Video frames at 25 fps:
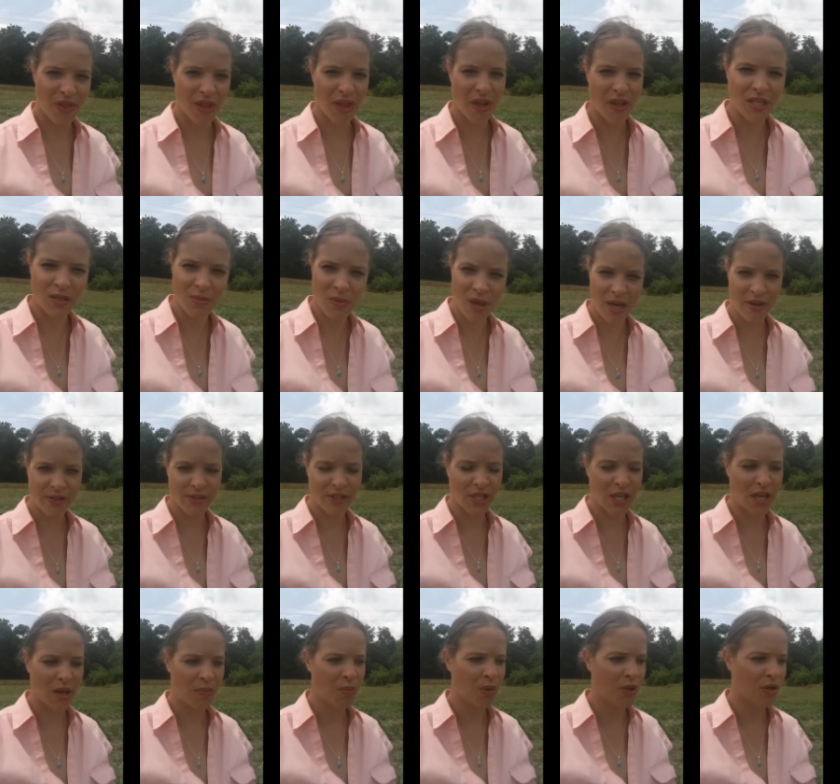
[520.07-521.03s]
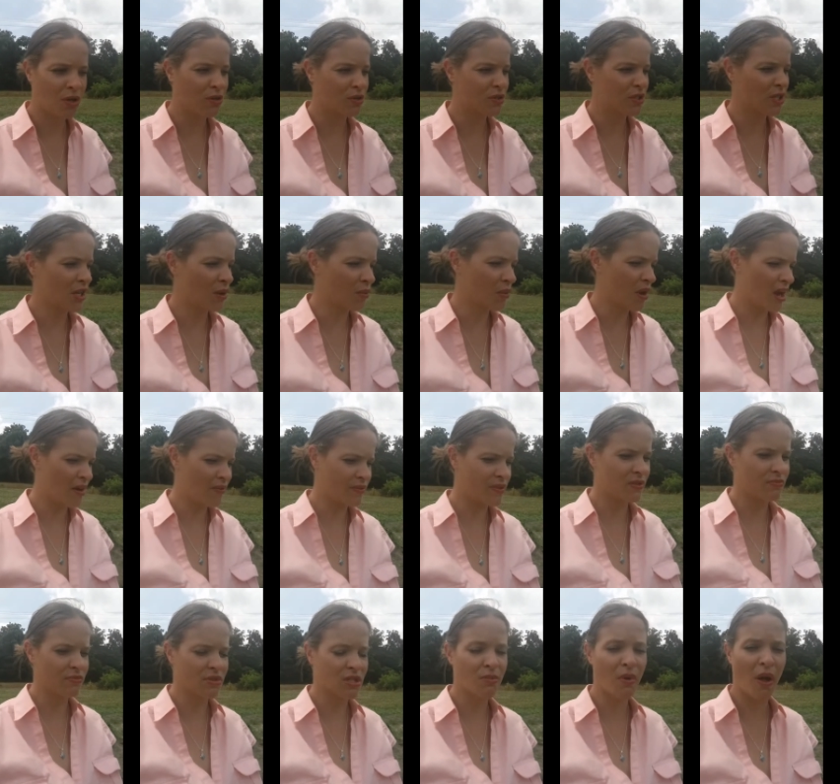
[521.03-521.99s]
The tomatoes will keep producing. We
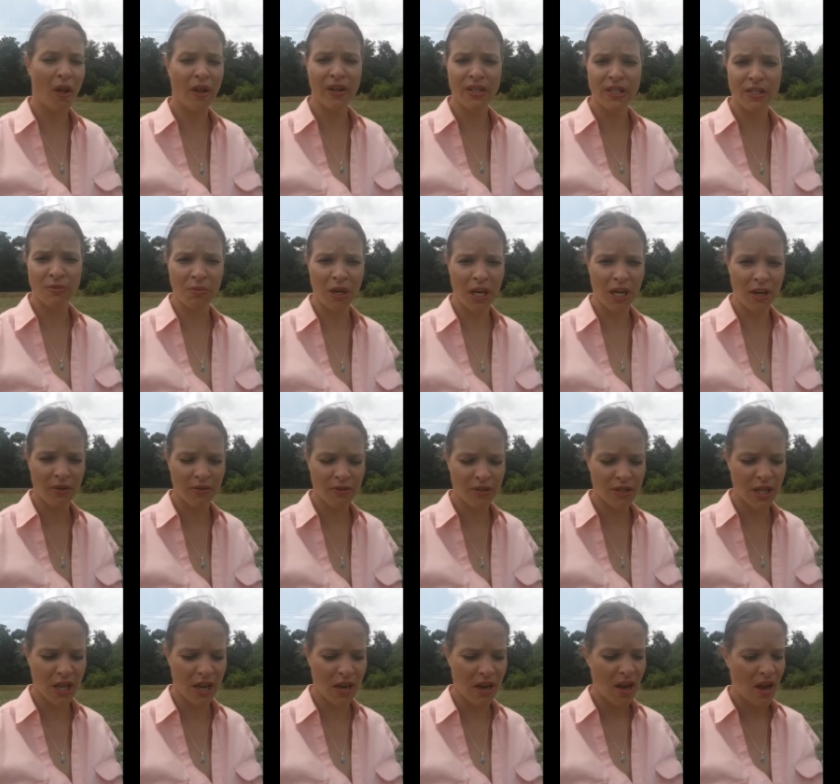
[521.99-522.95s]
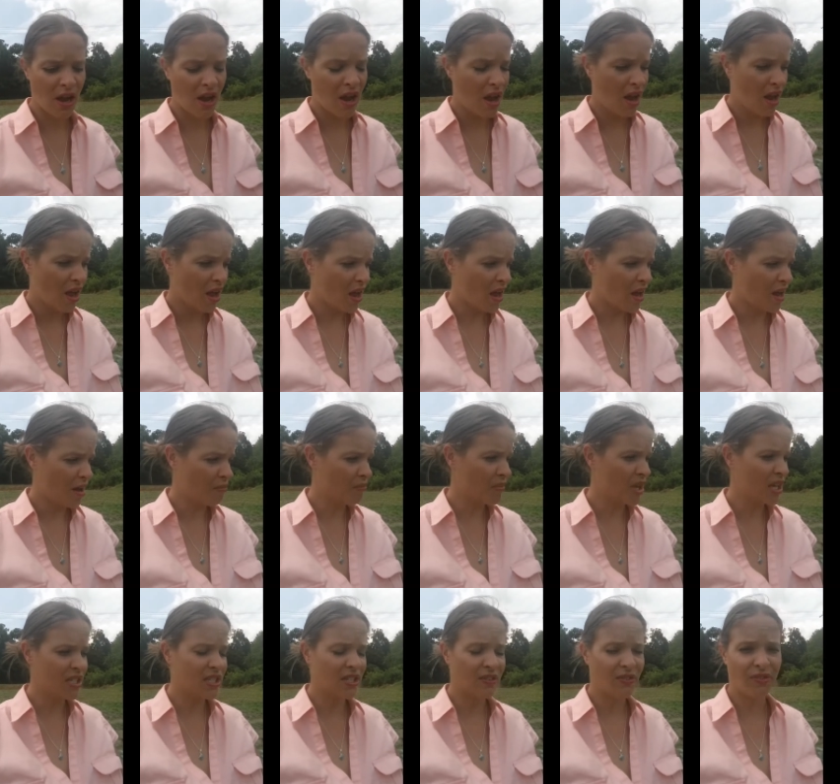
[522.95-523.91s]
have some smaller tomatoes that
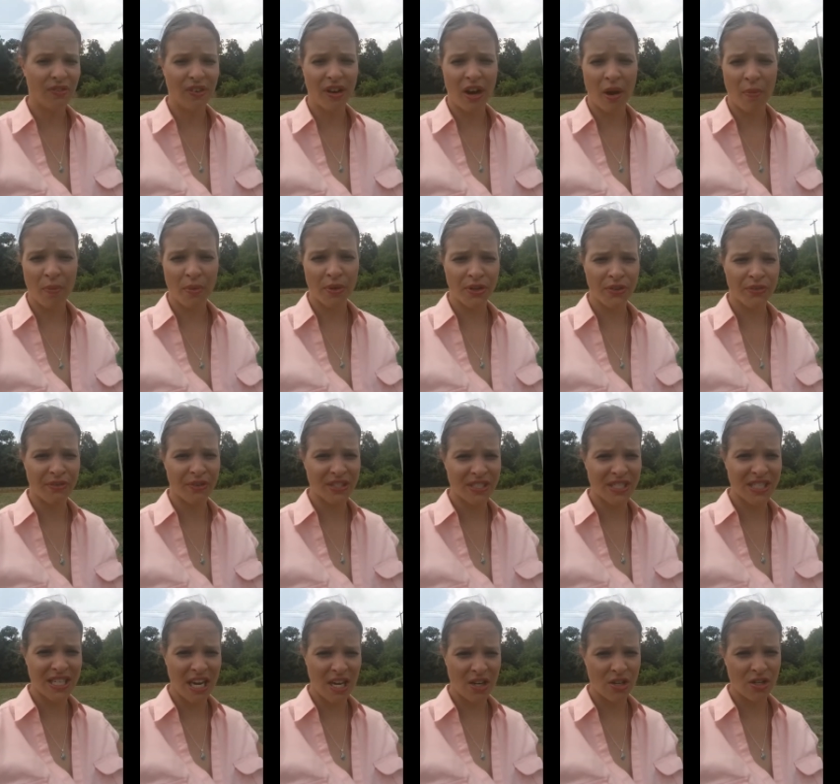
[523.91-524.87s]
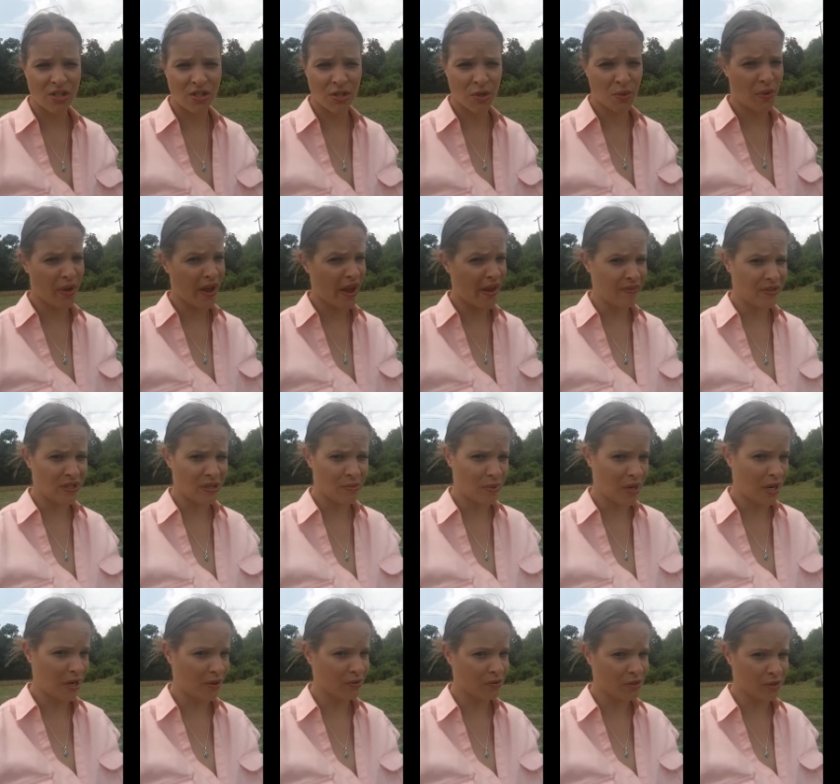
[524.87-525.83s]
um, at a diff couple different stages. So we'll have
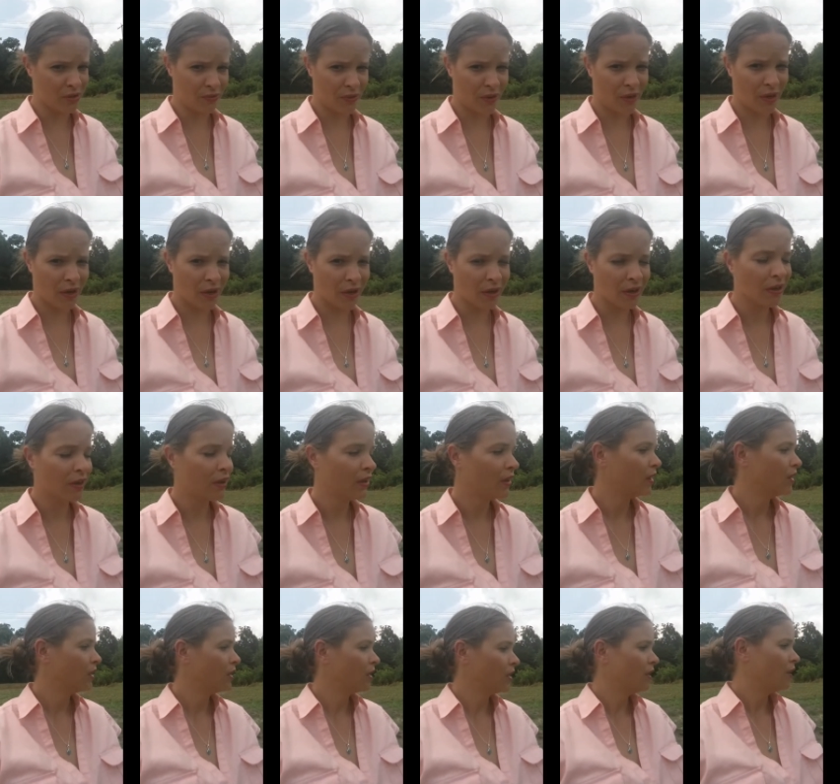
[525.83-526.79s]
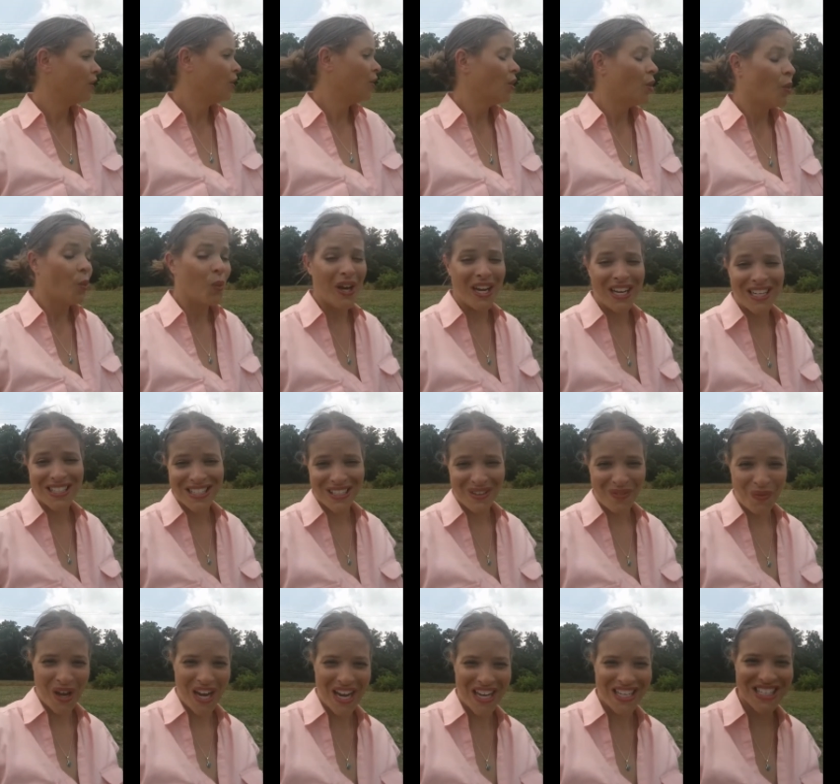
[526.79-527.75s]
tomatoes for weeks
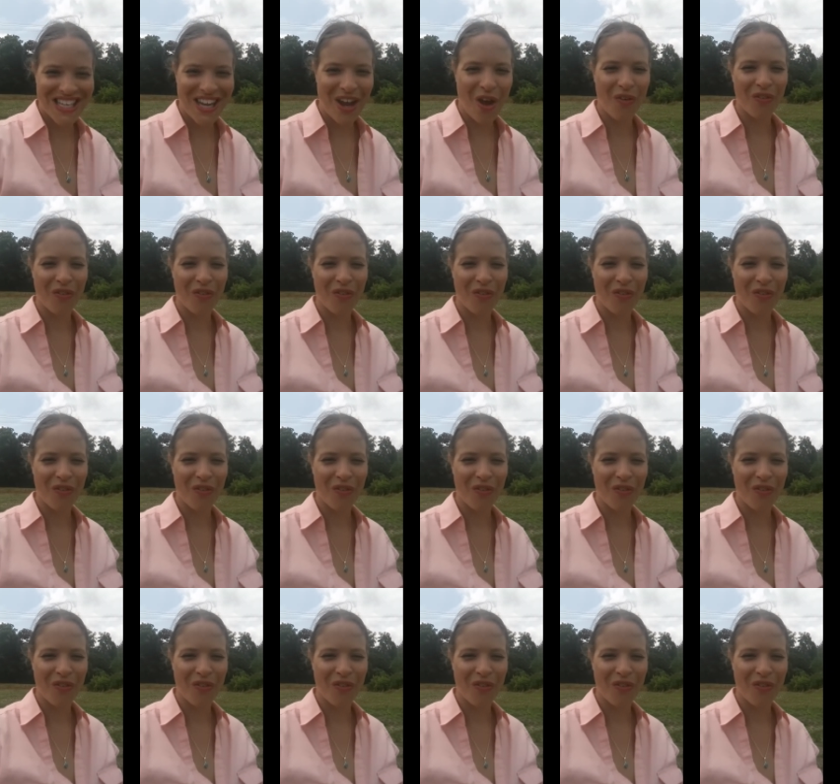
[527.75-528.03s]
and weeks,